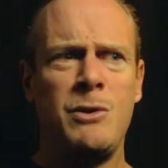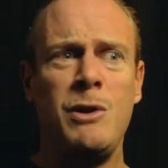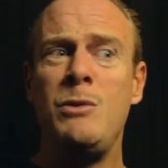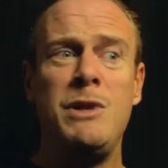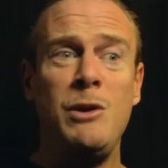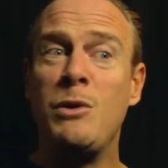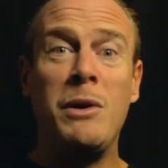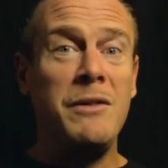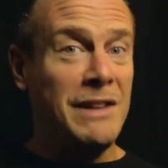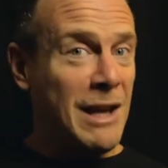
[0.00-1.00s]
So usually you
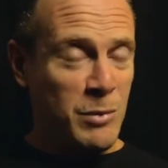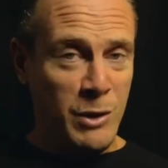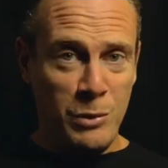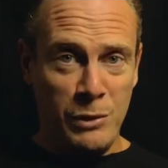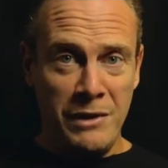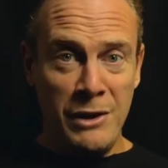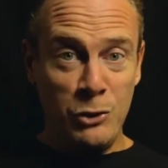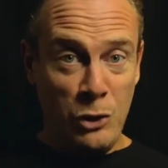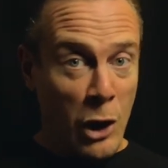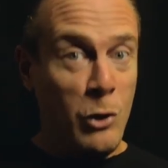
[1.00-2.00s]
don't even let people
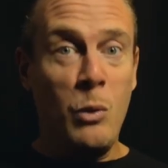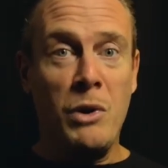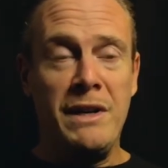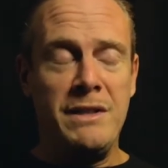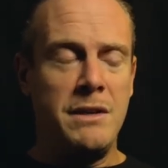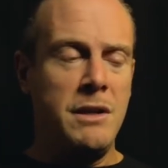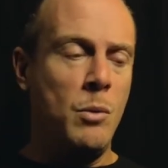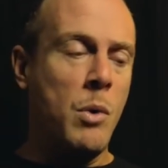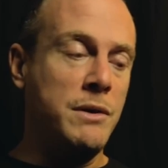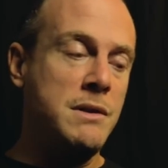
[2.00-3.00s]
know what it is that
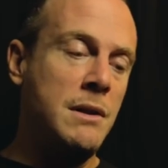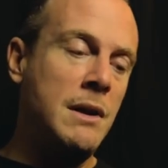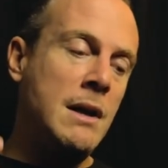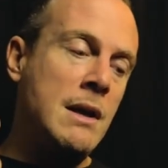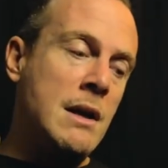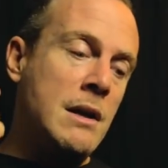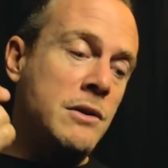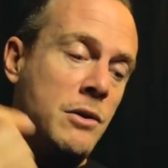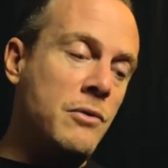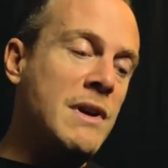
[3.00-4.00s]
you want.
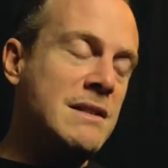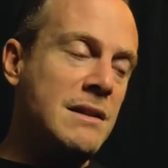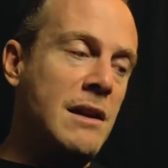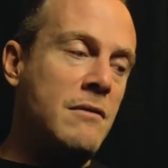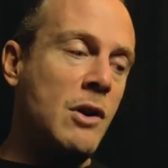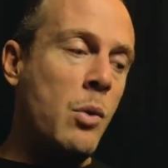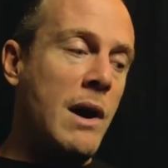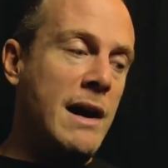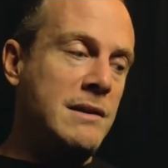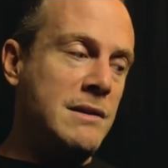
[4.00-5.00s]
The other reason that it
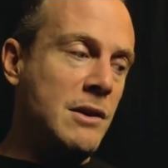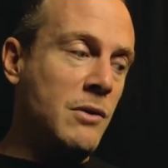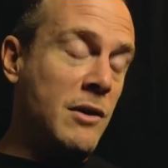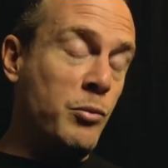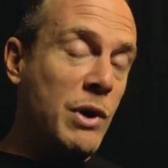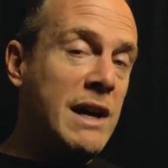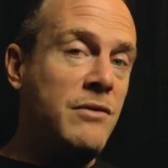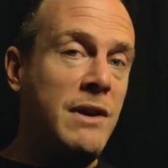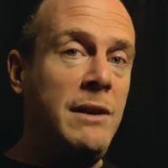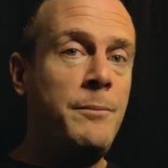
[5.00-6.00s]
requires a degree of
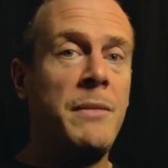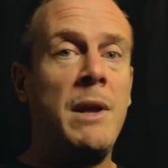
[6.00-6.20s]
bravery